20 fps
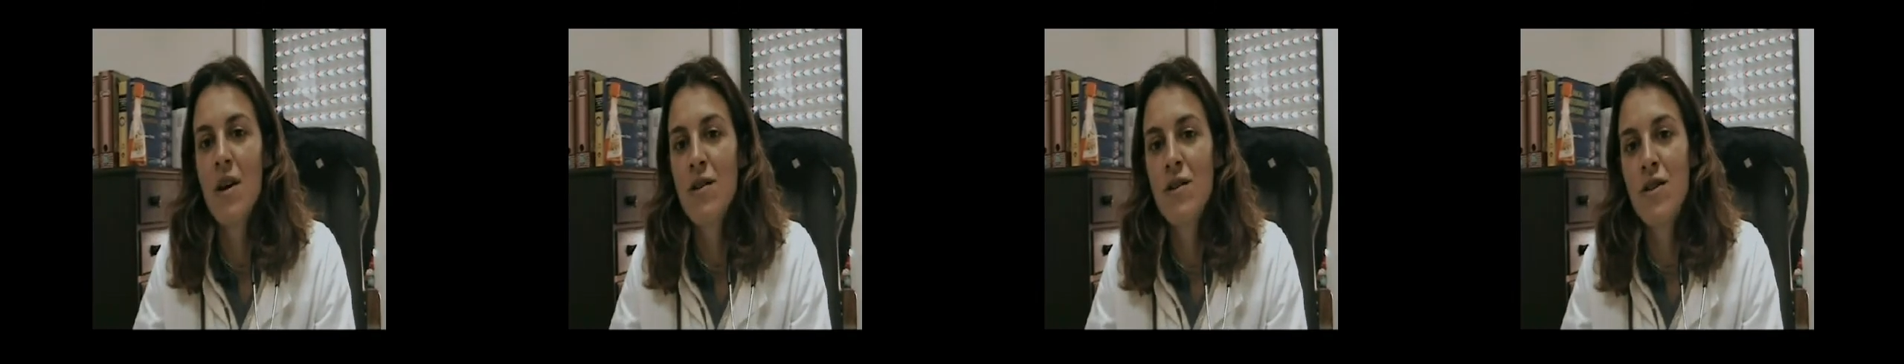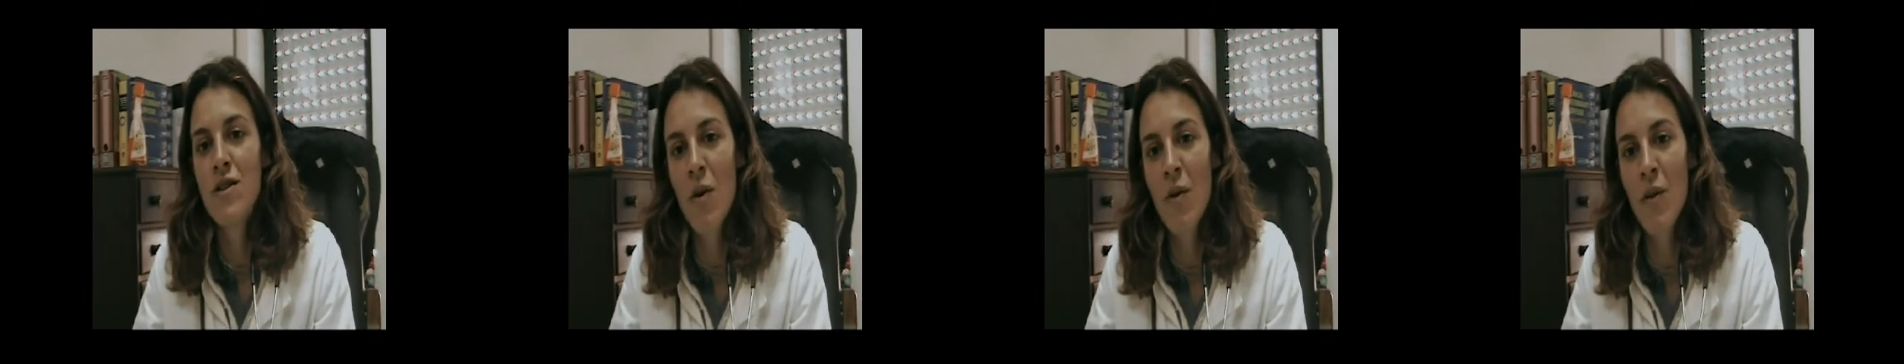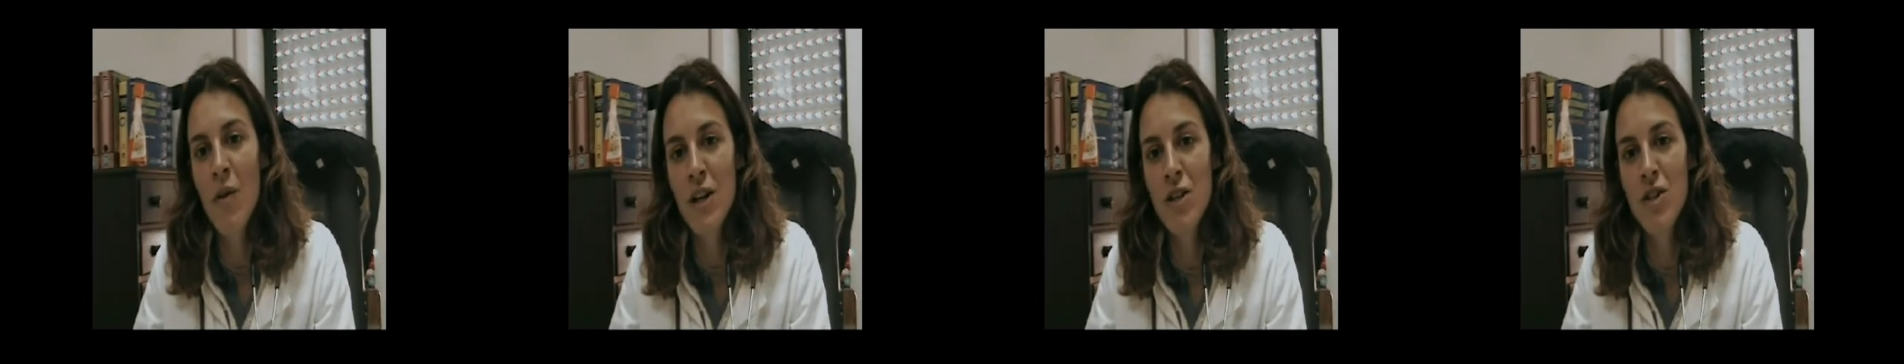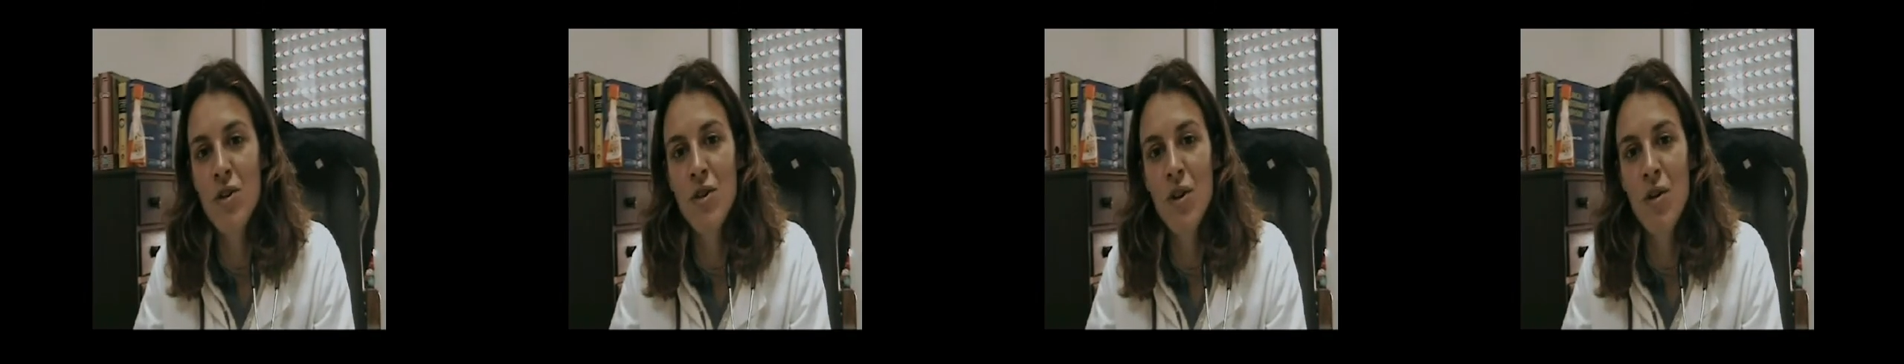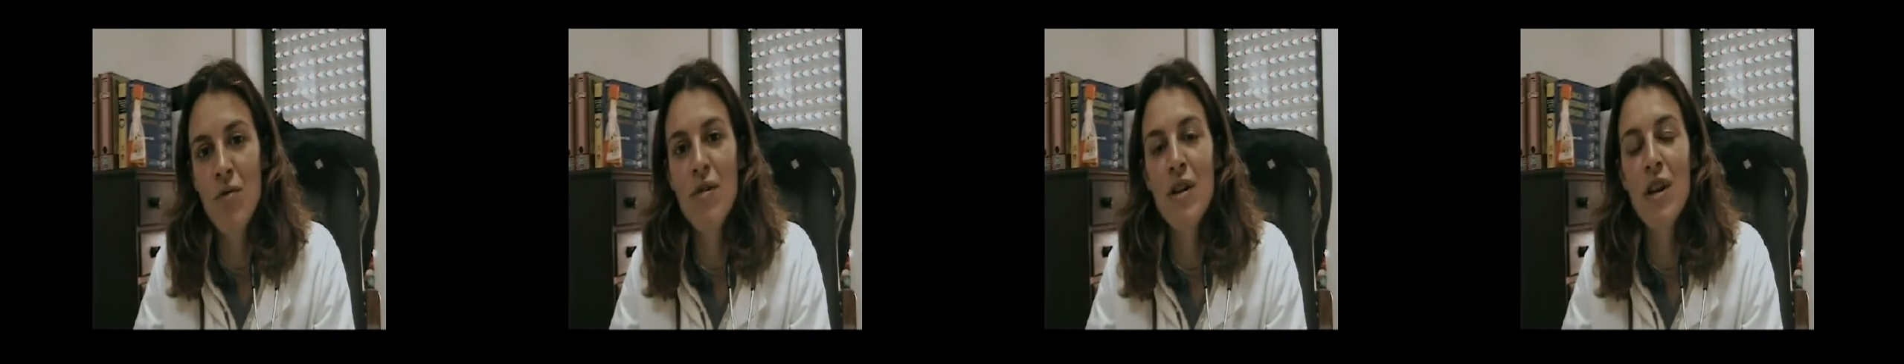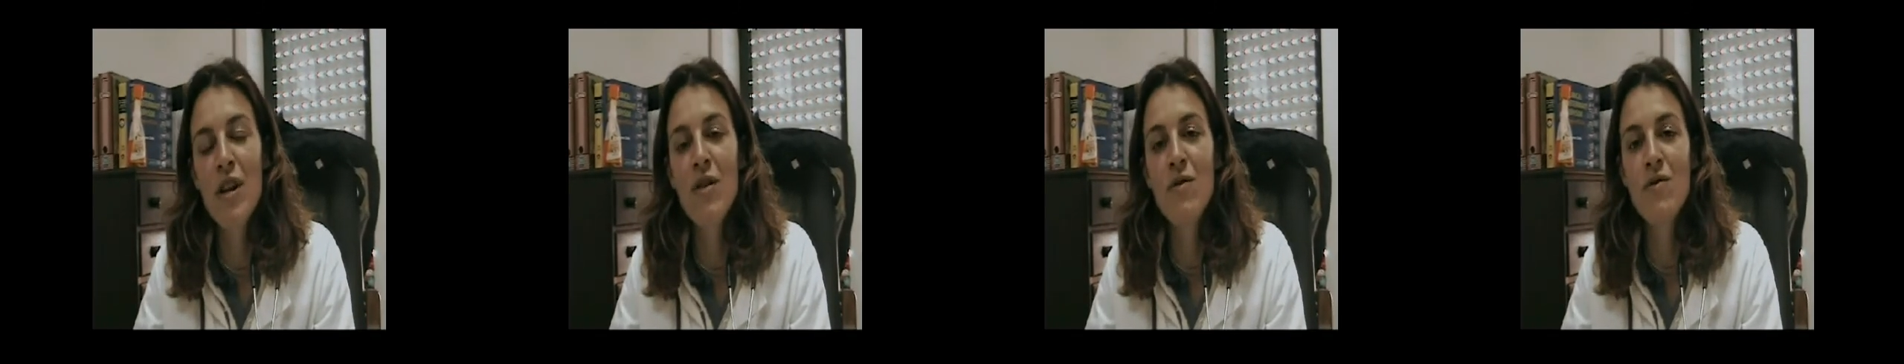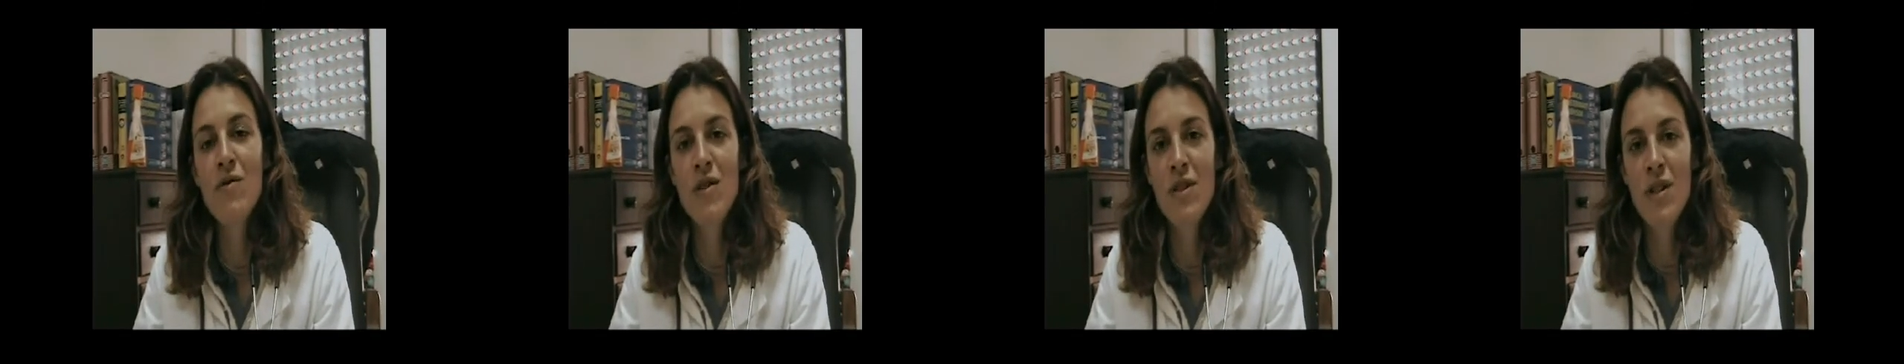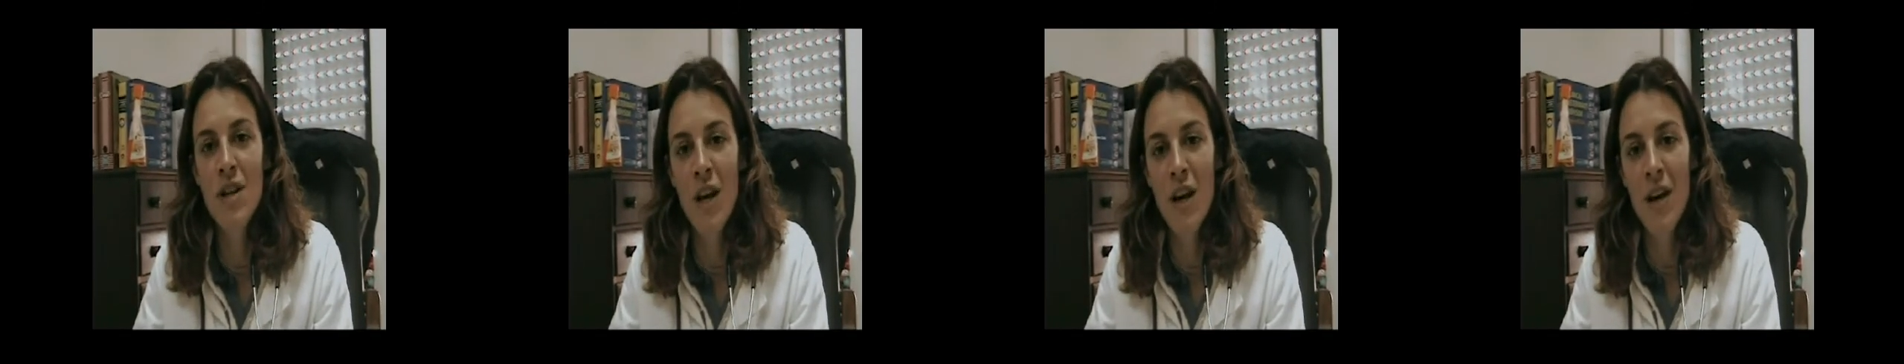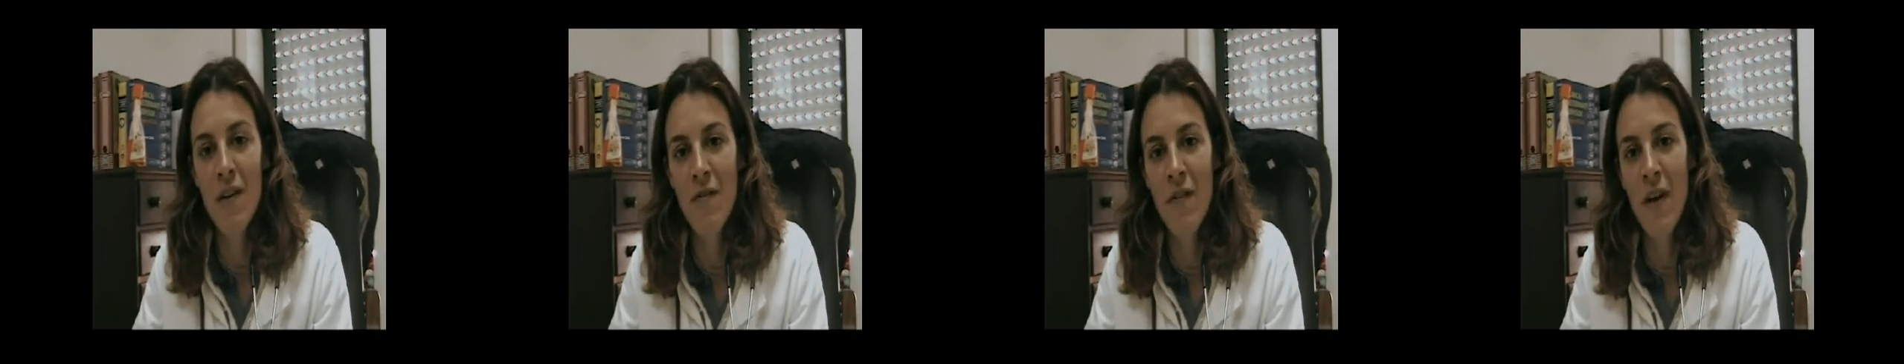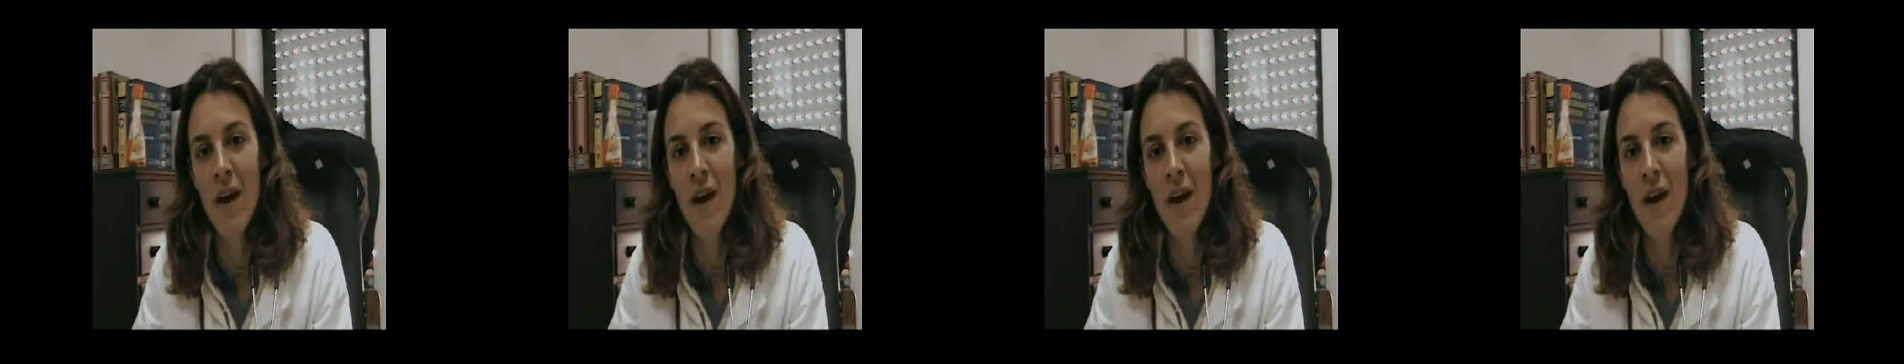so that you don't lose the